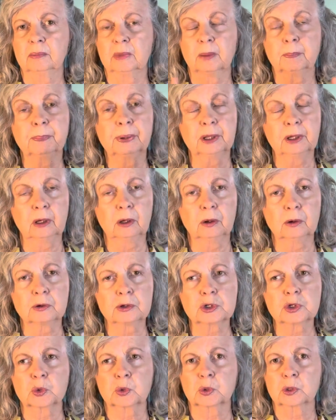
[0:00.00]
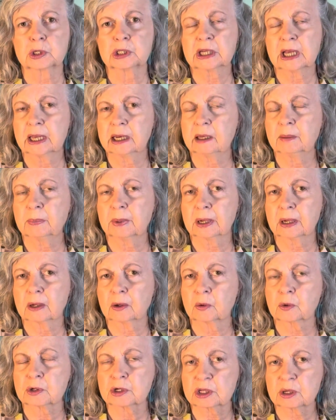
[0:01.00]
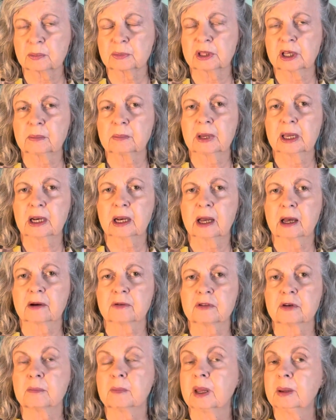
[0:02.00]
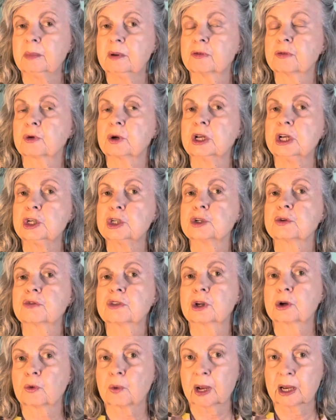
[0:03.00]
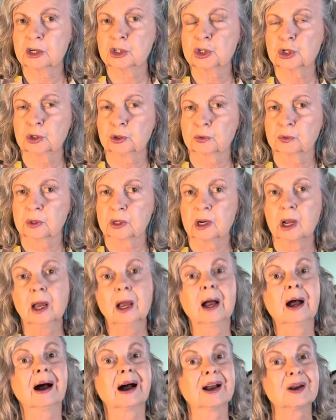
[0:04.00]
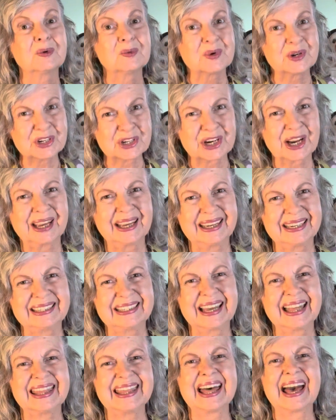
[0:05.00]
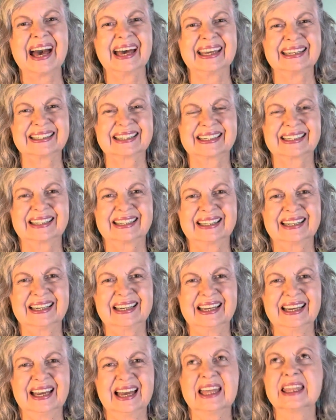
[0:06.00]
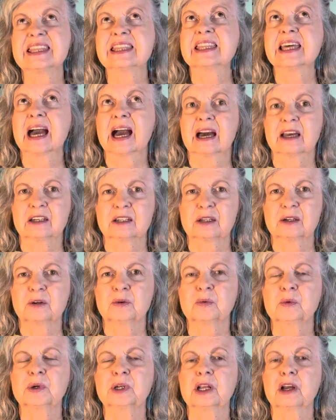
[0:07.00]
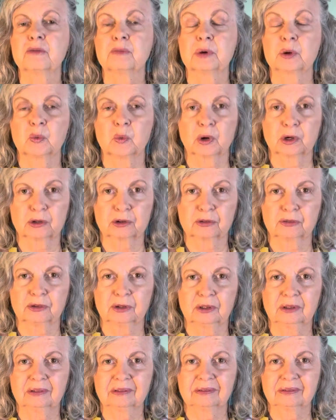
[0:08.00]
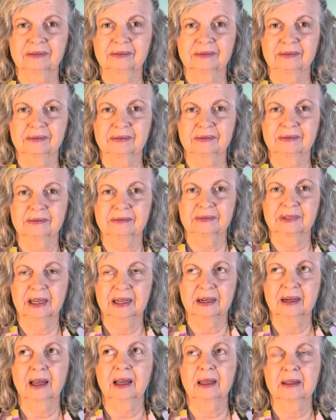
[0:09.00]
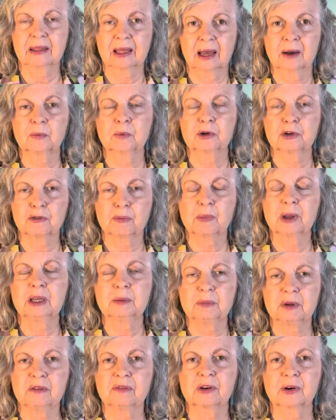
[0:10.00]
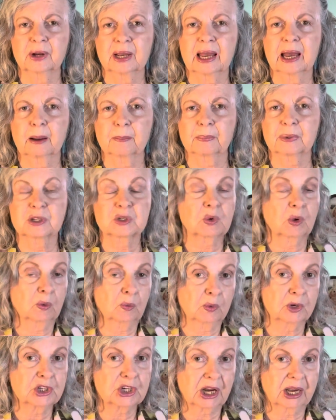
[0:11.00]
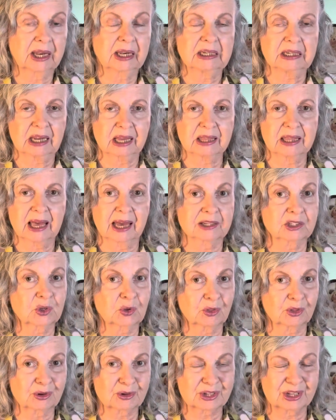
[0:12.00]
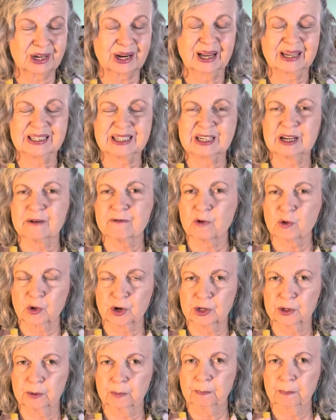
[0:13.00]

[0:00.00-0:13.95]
pillows or a teddy bear or something made out of it, maybe for each of the grandchildren. I wish I had done that. That would have been wonderful. And that would have made me very happy. So I wish I had done that. So there's an idea for you.